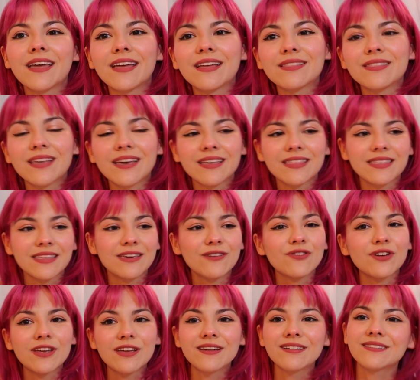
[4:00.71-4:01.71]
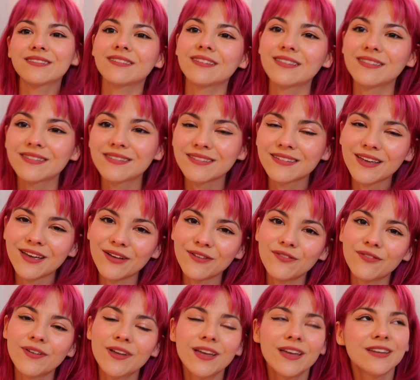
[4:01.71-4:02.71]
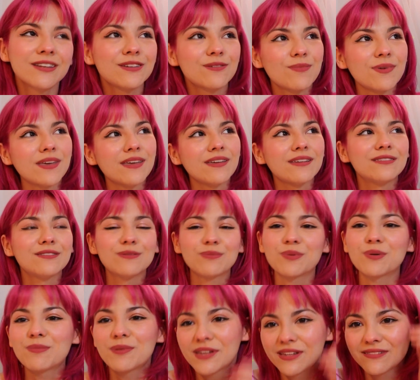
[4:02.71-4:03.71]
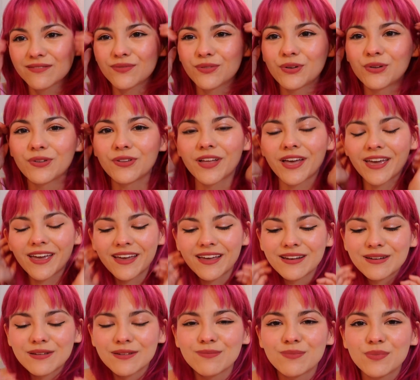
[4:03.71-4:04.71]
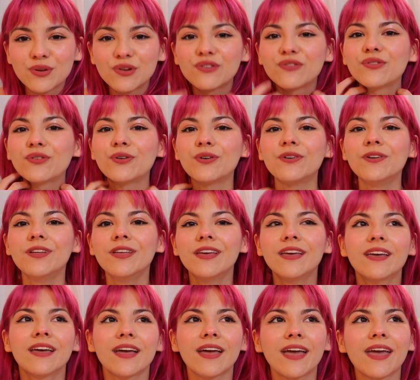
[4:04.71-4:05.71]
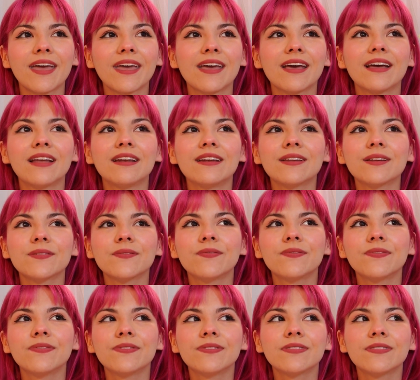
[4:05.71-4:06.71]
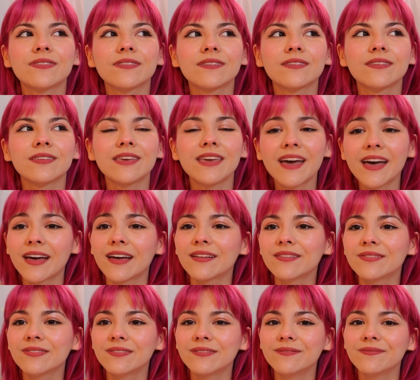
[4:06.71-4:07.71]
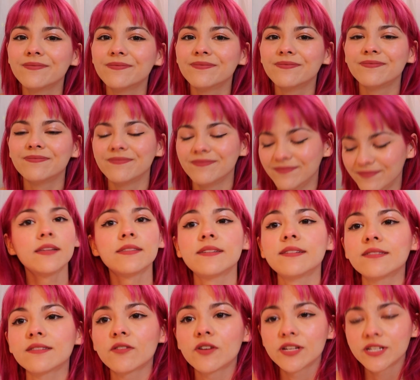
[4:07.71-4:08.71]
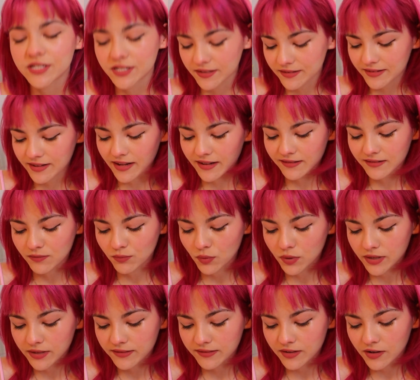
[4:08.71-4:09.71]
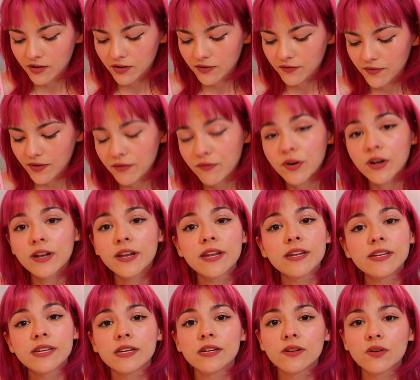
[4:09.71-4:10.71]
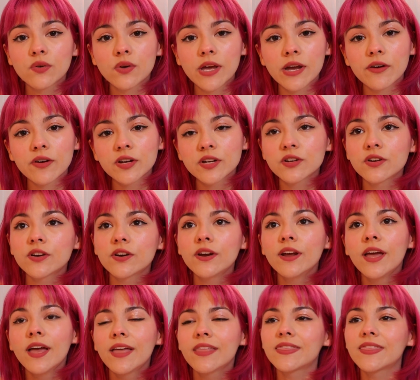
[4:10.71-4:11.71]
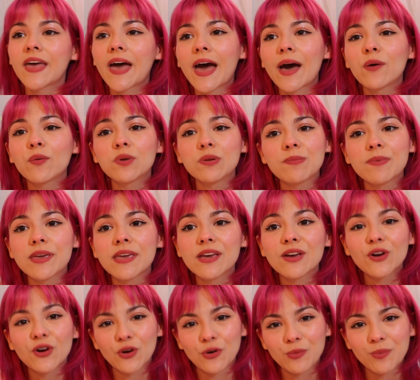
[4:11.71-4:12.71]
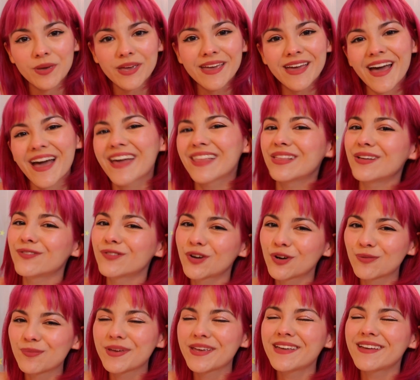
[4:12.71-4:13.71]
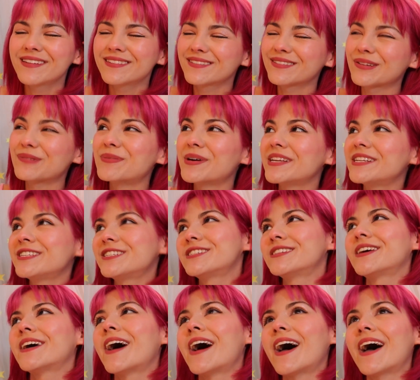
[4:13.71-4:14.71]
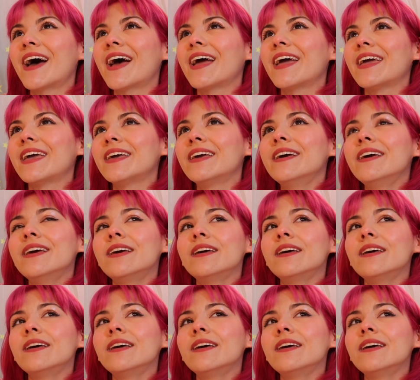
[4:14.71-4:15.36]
and like the creeks and stuff to be super peaceful and beautiful, and yeah. This question says, what is your favorite Nintendo character? That would be Kirby. I love Kirby so much. I